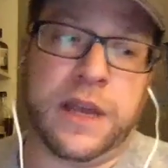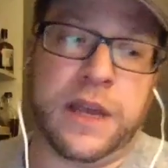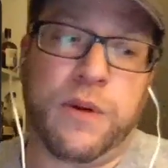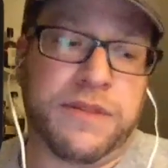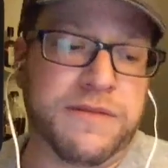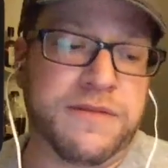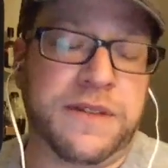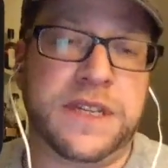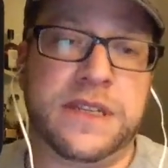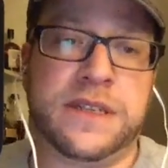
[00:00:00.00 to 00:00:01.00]
with
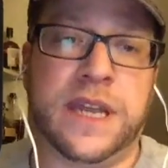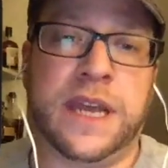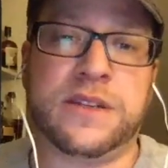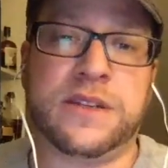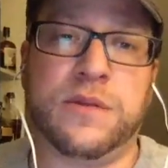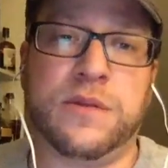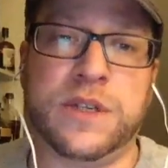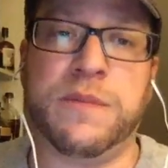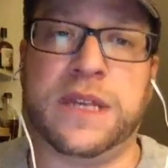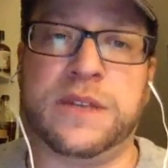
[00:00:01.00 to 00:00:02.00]
50 states,
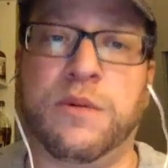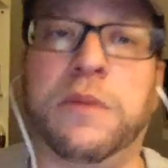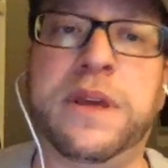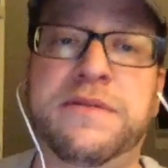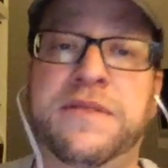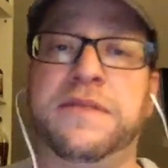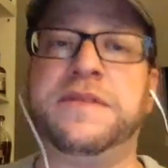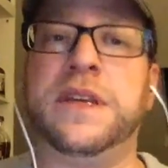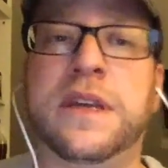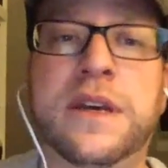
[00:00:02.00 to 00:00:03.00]
which may as well be
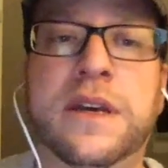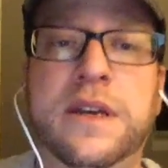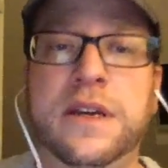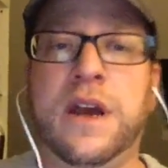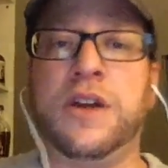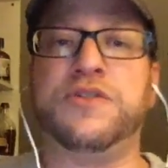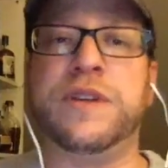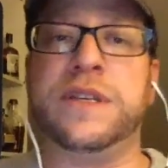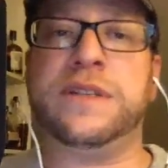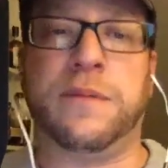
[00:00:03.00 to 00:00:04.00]
50
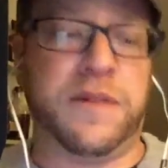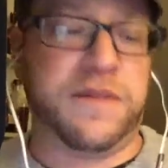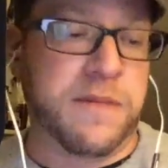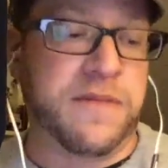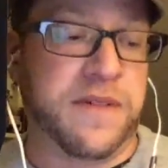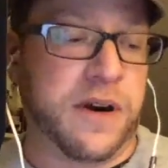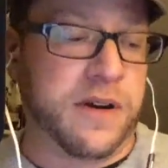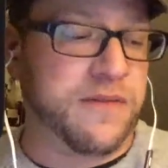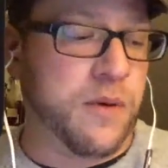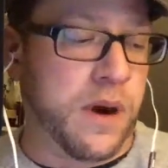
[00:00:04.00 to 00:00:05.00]
countries, some of them very
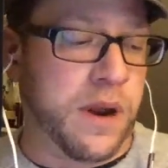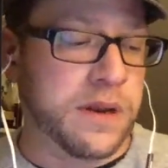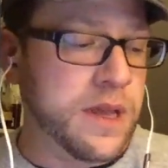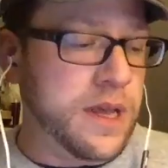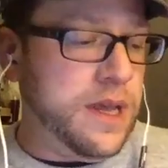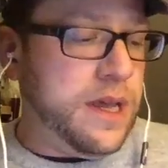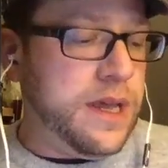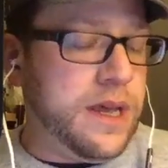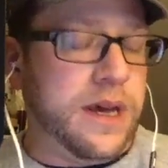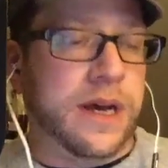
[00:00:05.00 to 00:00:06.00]
foreign.
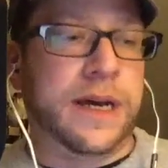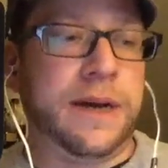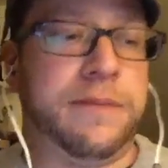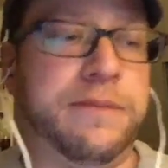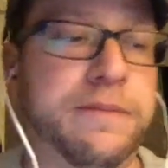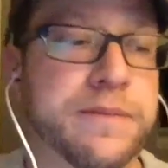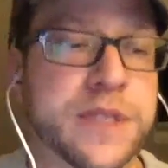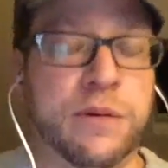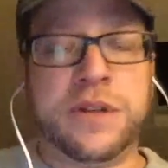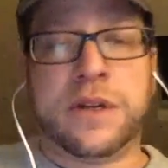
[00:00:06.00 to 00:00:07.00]

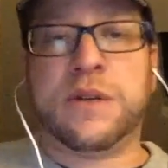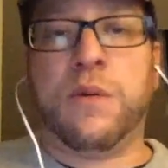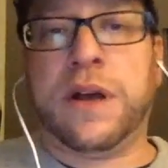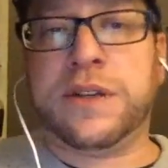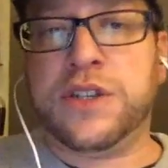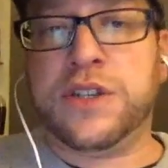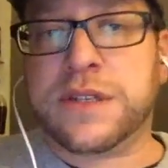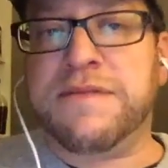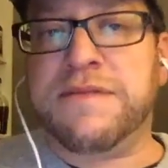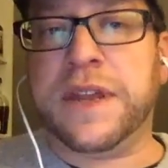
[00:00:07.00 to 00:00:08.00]
So it took us a while just
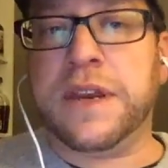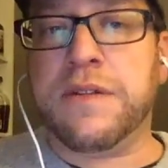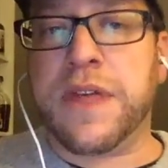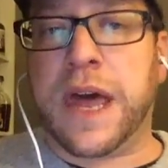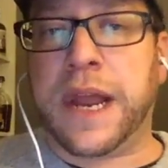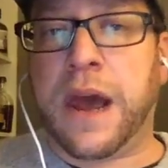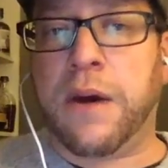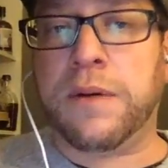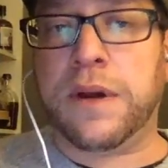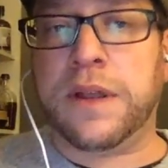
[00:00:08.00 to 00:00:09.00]
to figure that
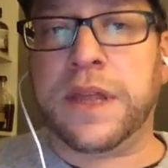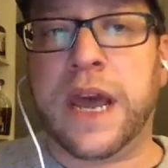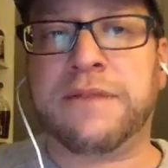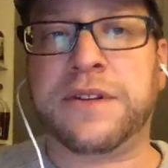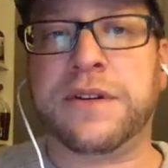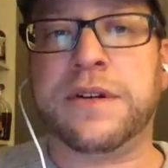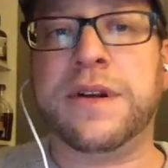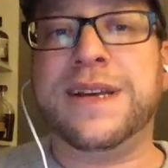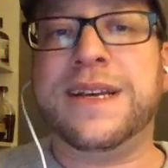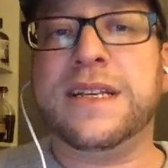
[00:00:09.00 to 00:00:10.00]
out. And then after
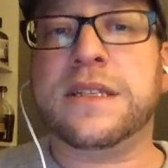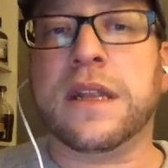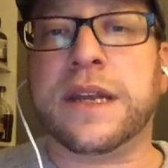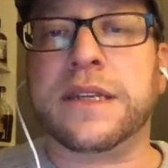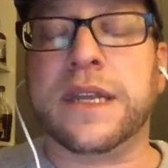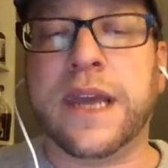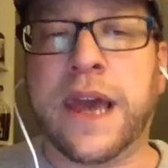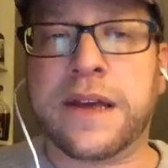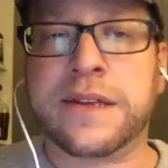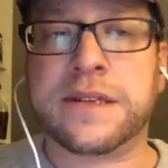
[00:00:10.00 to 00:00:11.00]
selecting
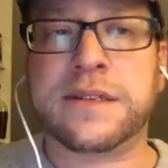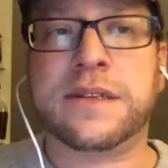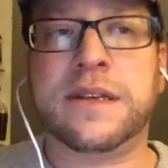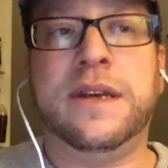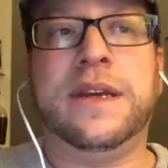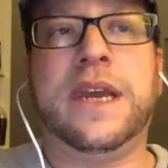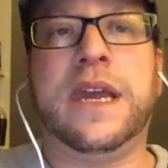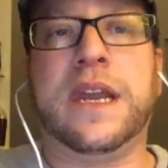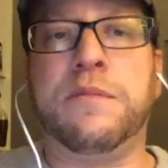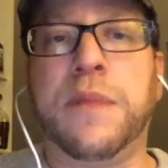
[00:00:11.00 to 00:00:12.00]
casks,
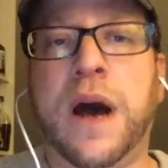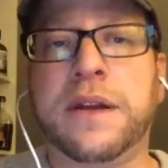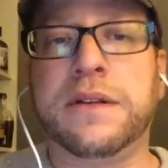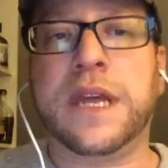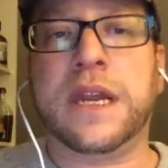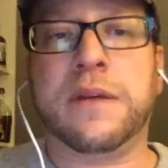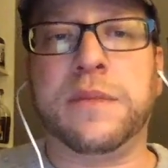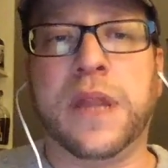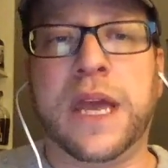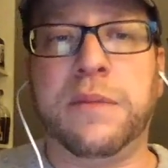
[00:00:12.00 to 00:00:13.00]
getting them bottled, getting
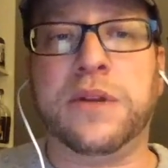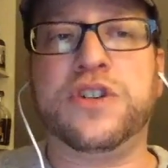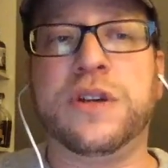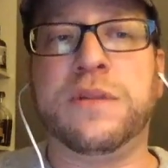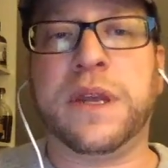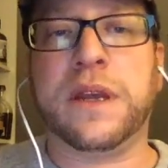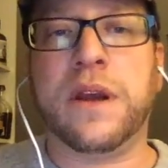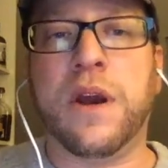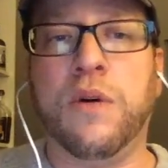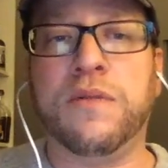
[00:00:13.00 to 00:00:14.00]
them labeled,
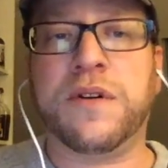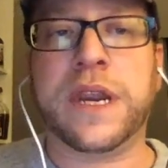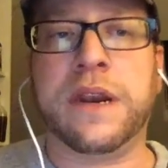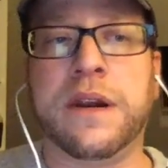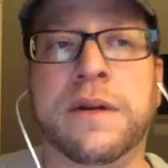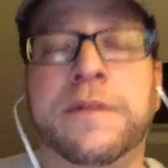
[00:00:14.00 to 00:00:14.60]
shipping over here,